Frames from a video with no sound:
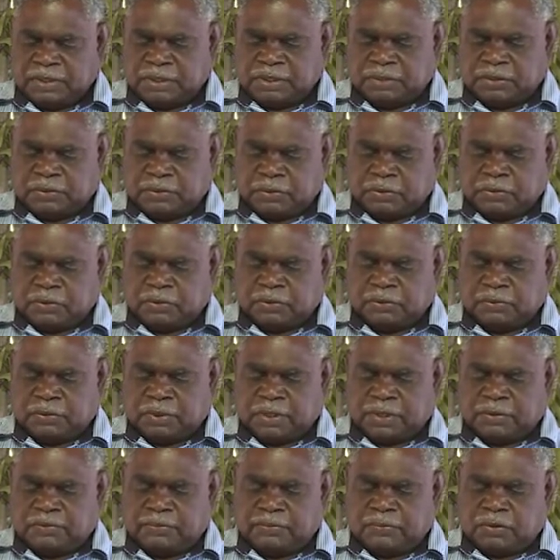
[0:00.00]
schools
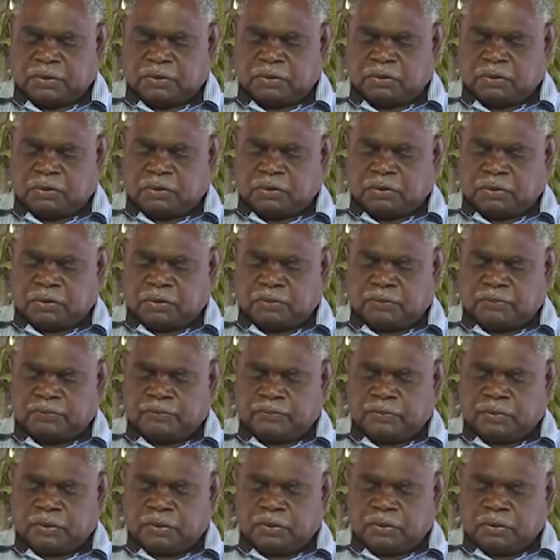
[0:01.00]
with Yolngu,
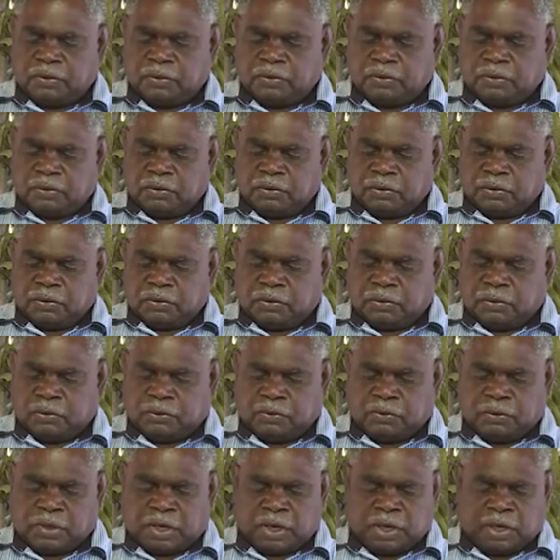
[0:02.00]

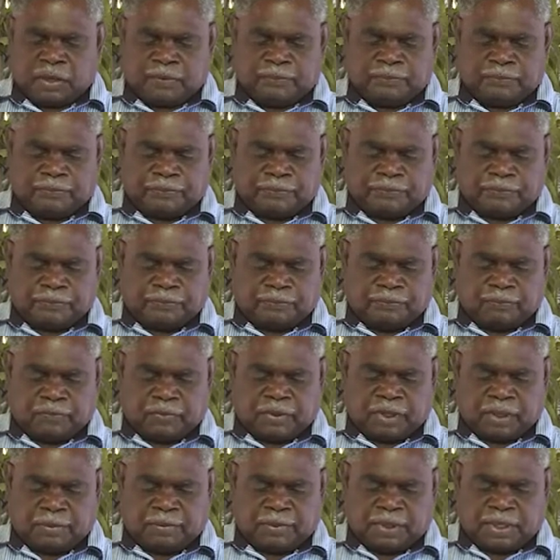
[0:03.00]
who are
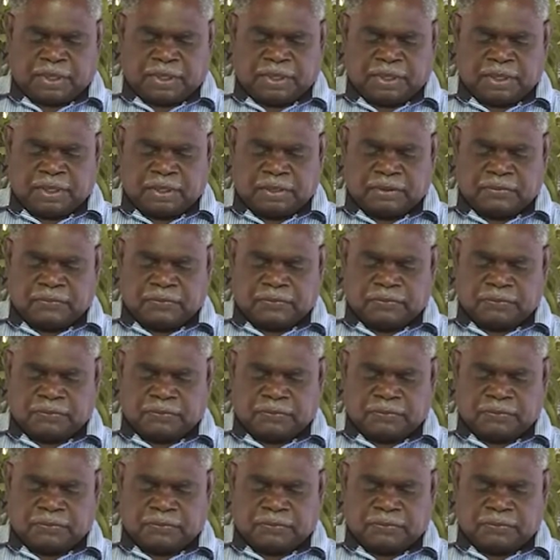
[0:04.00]
the bridges,